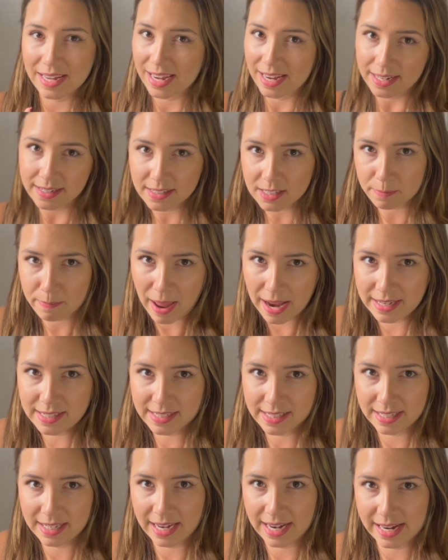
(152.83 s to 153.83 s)

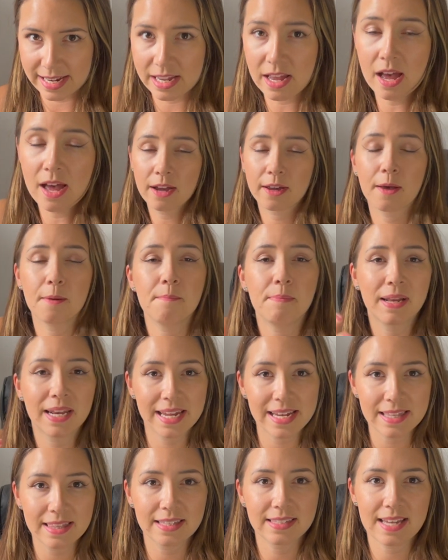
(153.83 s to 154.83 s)
independently,
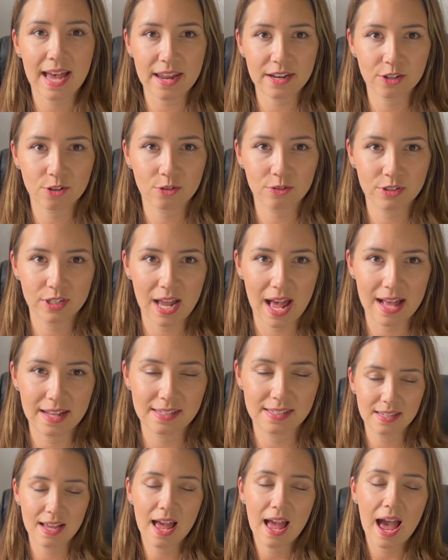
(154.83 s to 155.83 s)
complete the technical
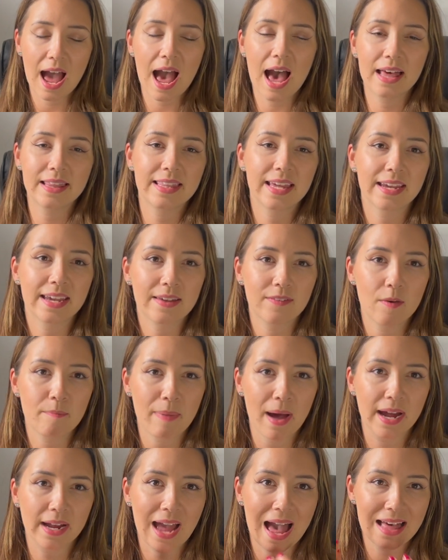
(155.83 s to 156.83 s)
test, and then give it
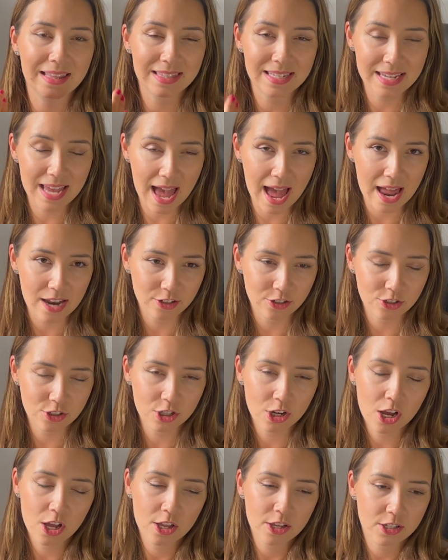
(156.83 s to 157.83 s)
back at the
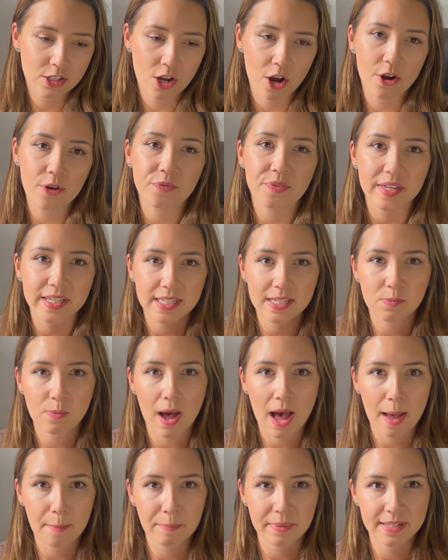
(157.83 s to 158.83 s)
end. So this is
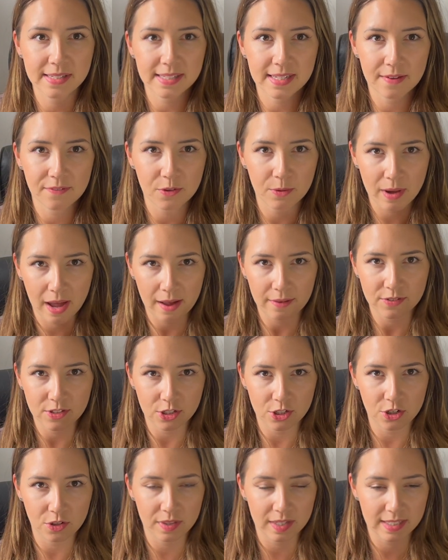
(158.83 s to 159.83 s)
what happens if you have to
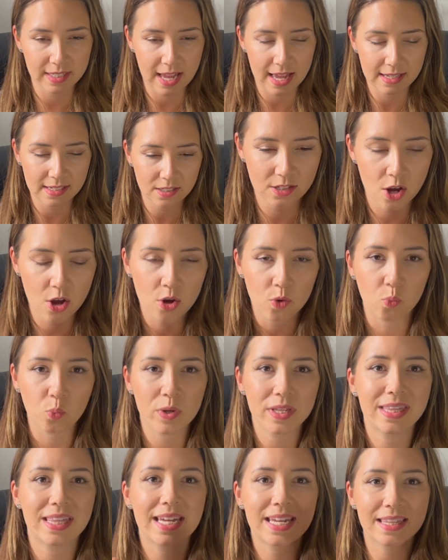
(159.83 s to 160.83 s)
do the test
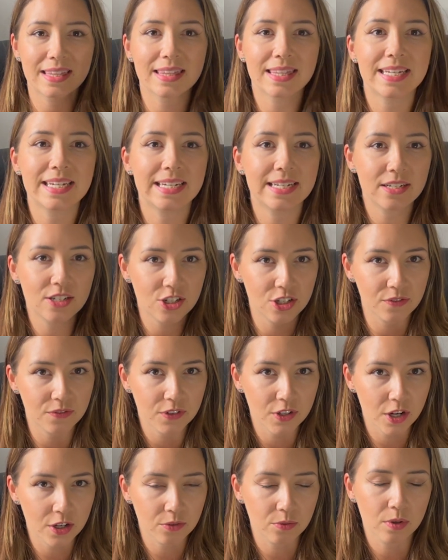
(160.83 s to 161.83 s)
within the
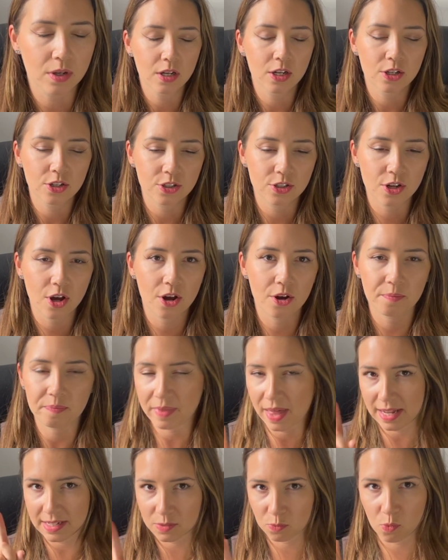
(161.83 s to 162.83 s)
interview. So
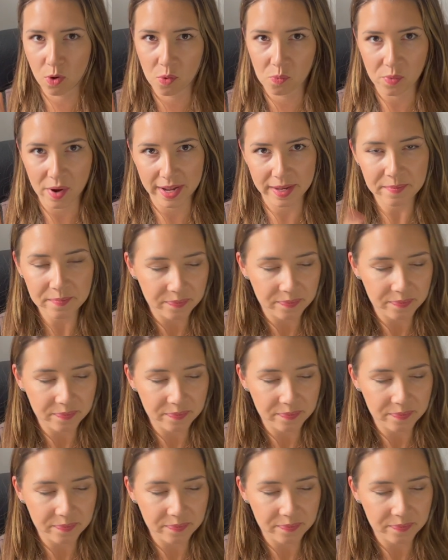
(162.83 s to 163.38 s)
that's one way.